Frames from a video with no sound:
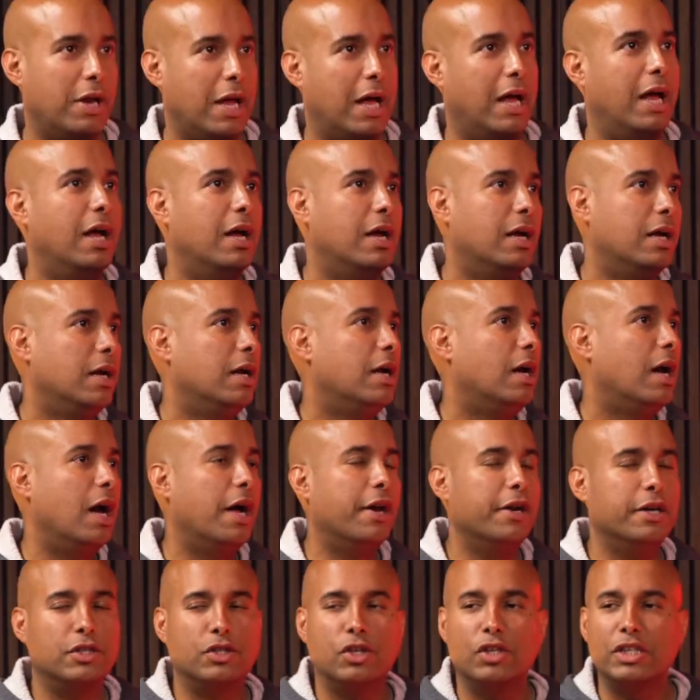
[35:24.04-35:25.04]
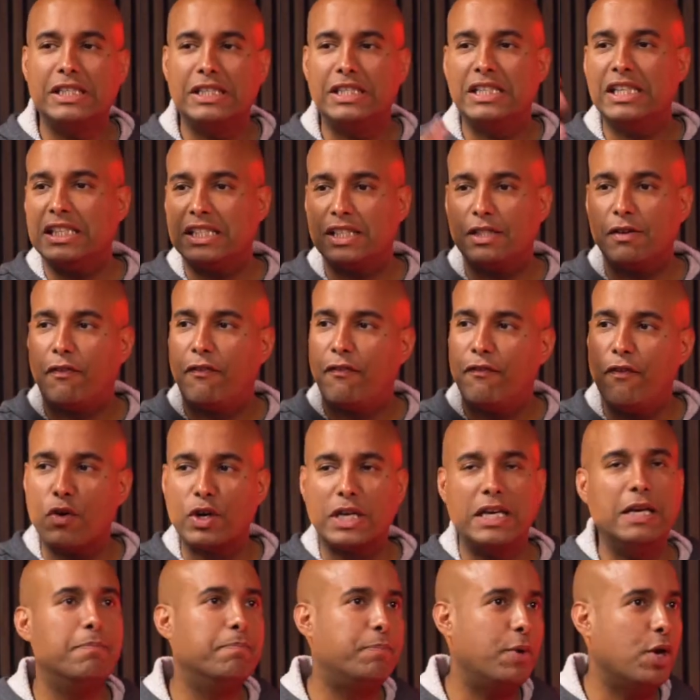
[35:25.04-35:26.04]
there, and there's all these list of
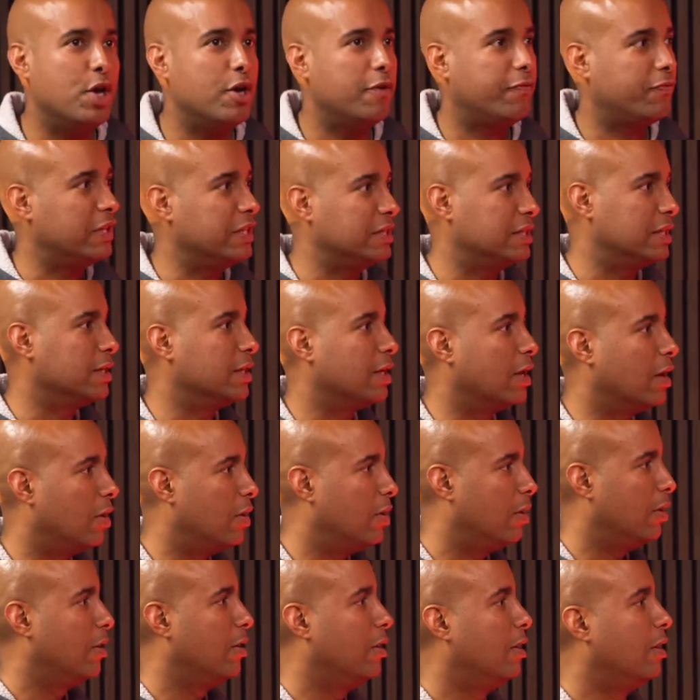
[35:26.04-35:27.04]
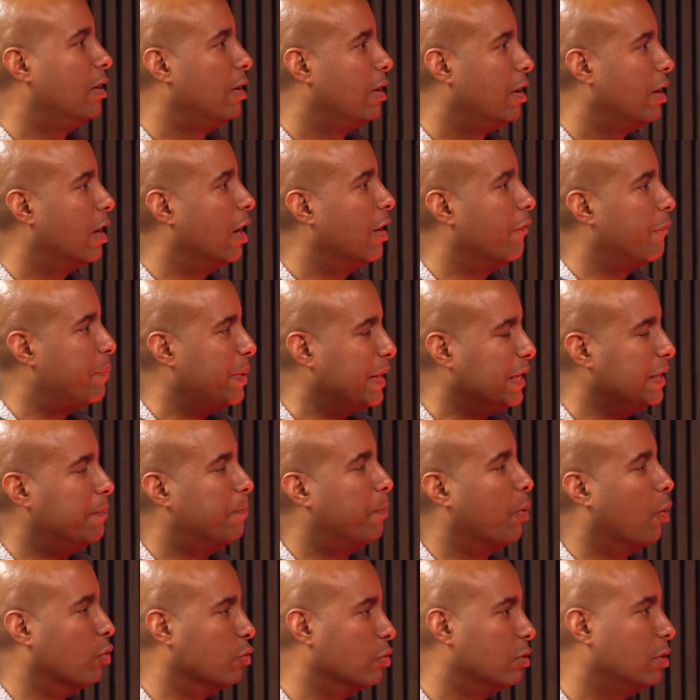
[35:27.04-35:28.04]
fucking birthdays in there. Yeah. Of
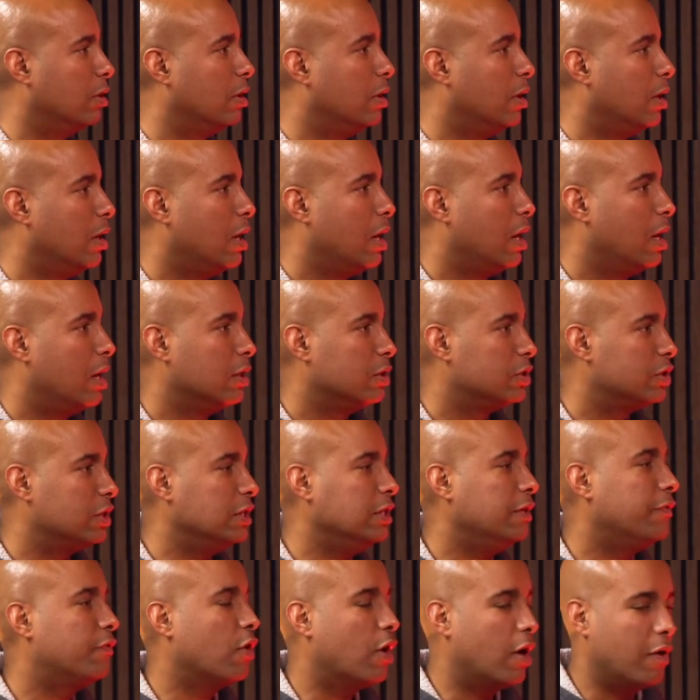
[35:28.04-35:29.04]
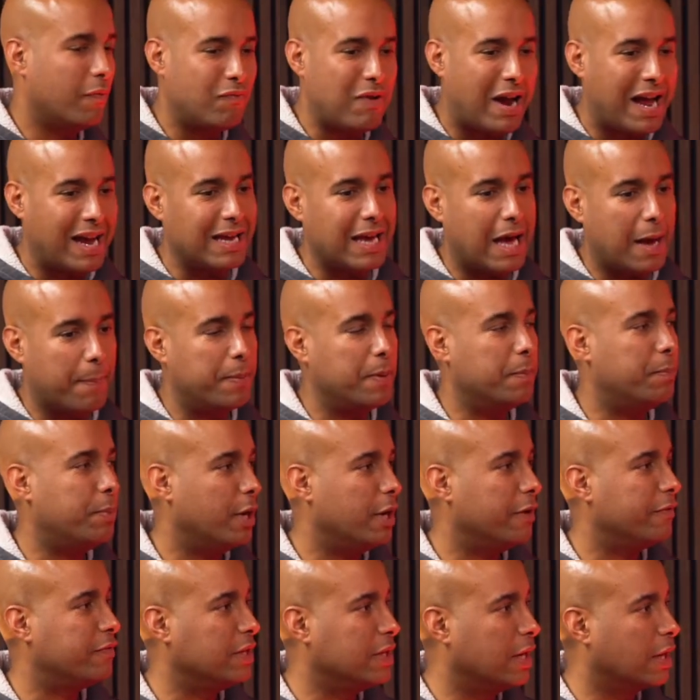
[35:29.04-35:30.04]
people. So then you've got to write happy
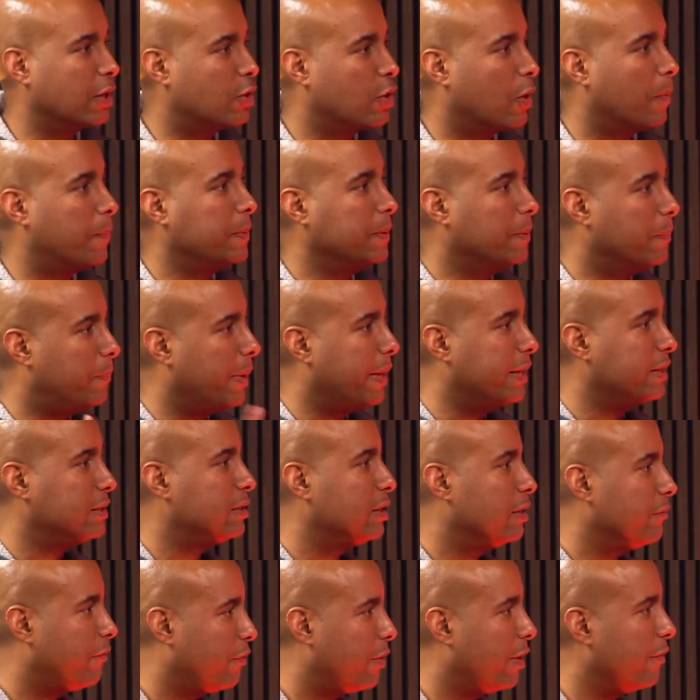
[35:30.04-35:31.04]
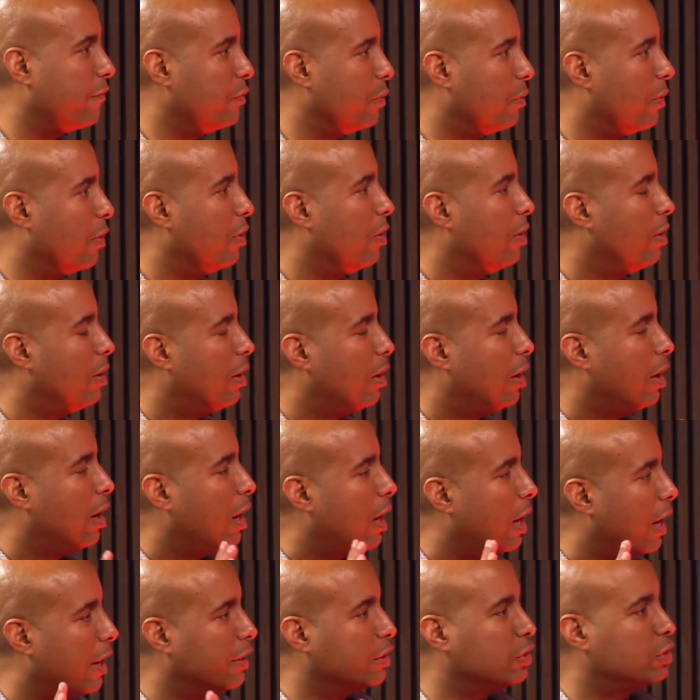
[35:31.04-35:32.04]
birthday and copy and paste it for everyone.
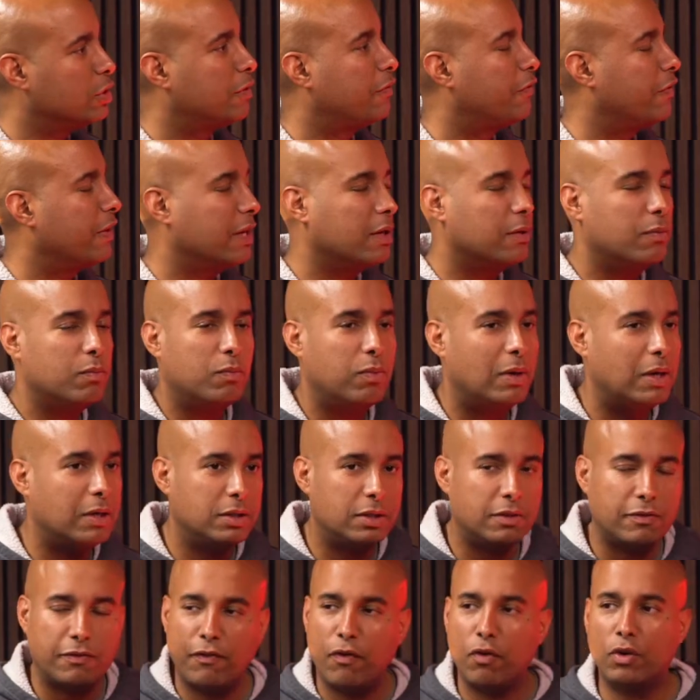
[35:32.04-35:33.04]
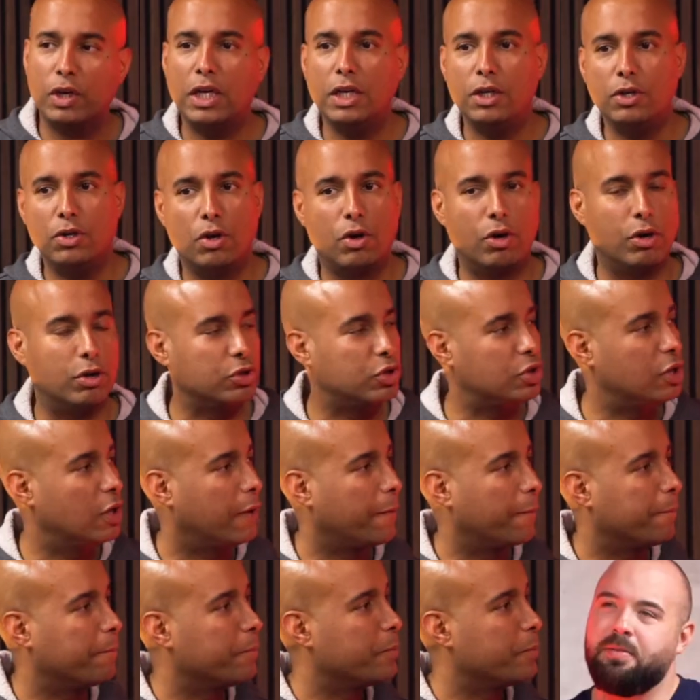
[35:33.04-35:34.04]
And I just think, wow, it's fucking nuts. I don't
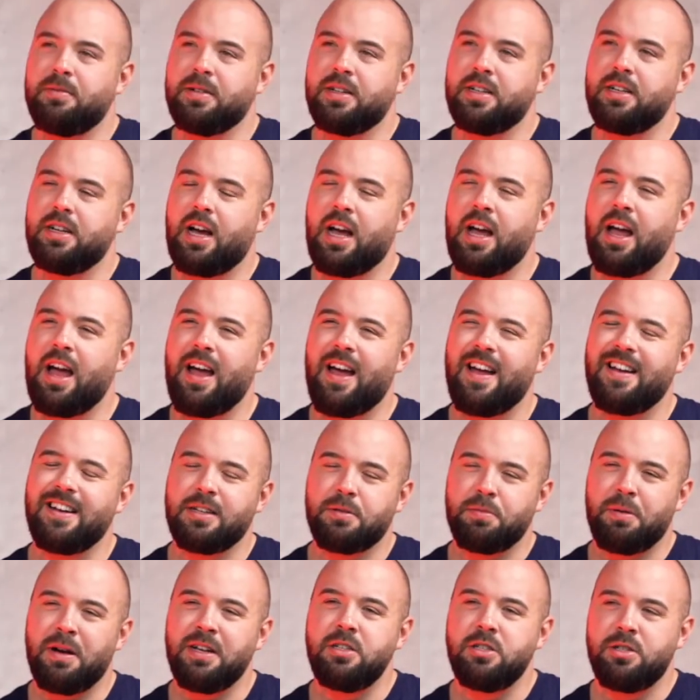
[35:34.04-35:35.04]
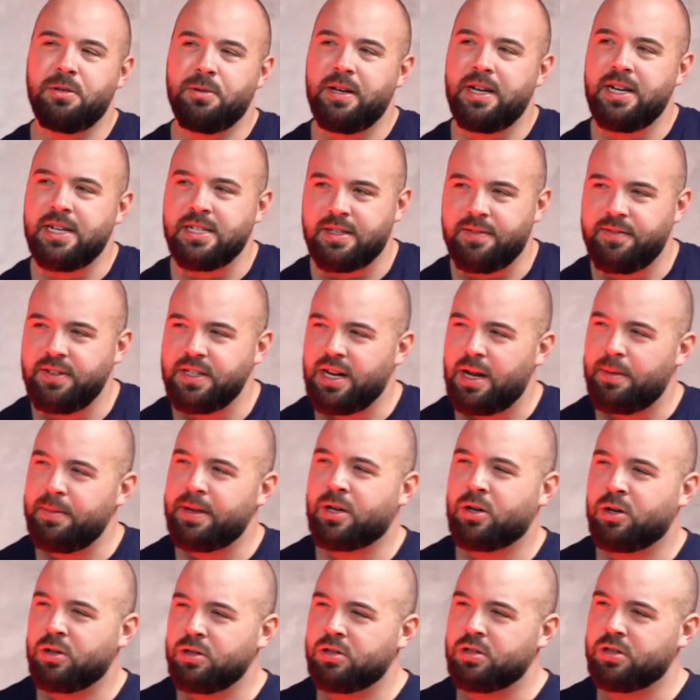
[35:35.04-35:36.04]
do mate. Uh, uh, it depends who it is. If it's like my
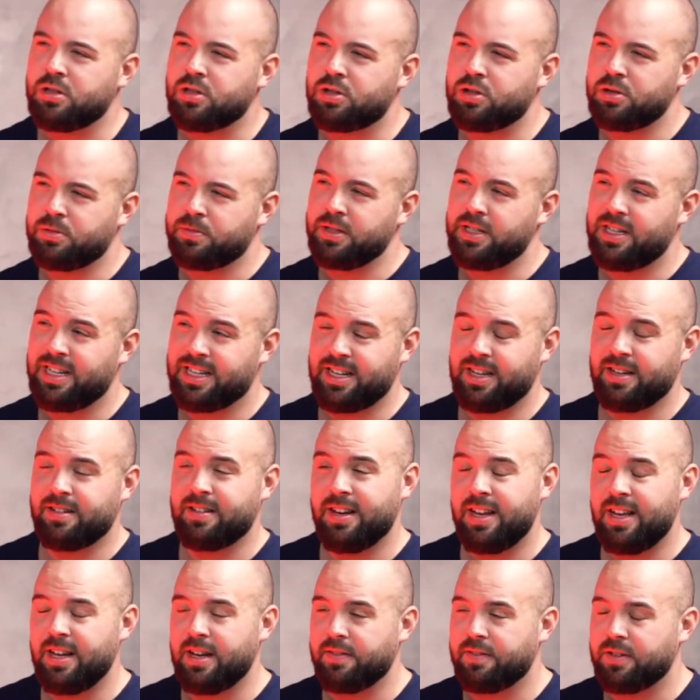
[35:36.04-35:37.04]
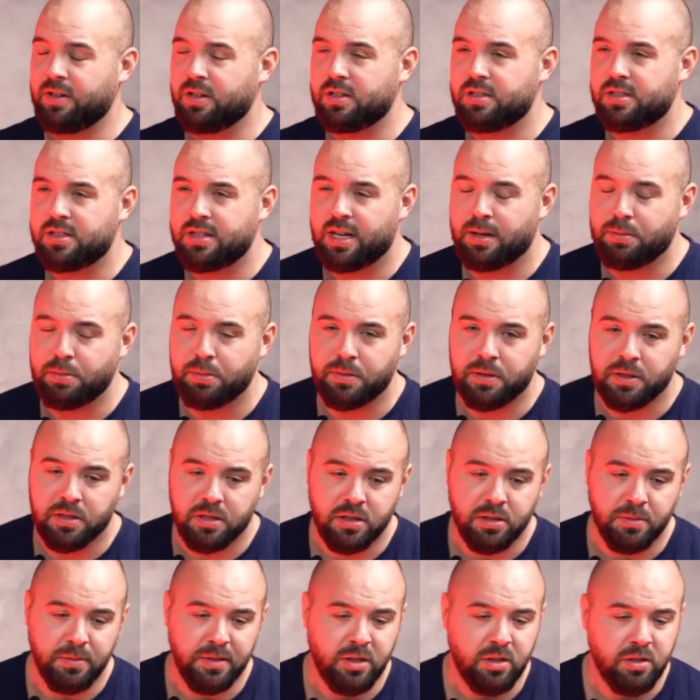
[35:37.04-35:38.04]
cousin or something, like I would nearly forgot to say happy birthday
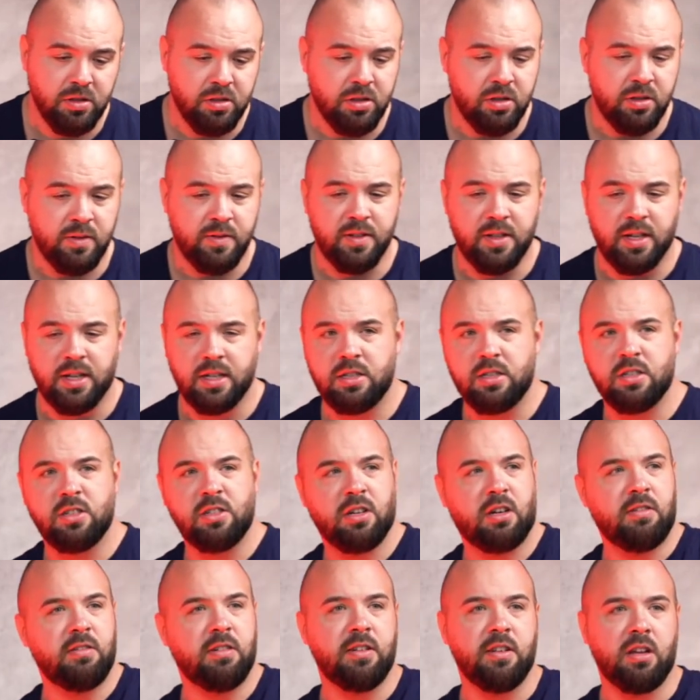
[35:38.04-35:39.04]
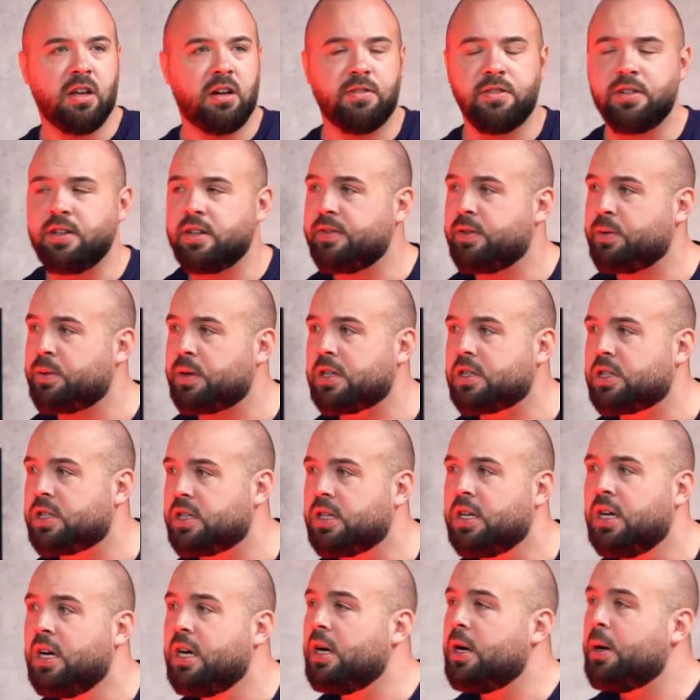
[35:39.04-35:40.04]
to my cousin the other day, so sorry, Lauren, if you're watching.
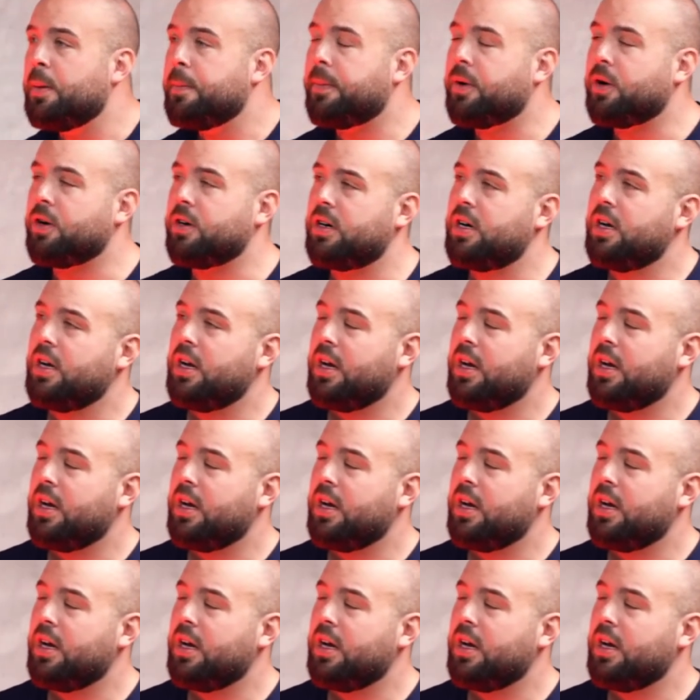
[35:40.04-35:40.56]
No.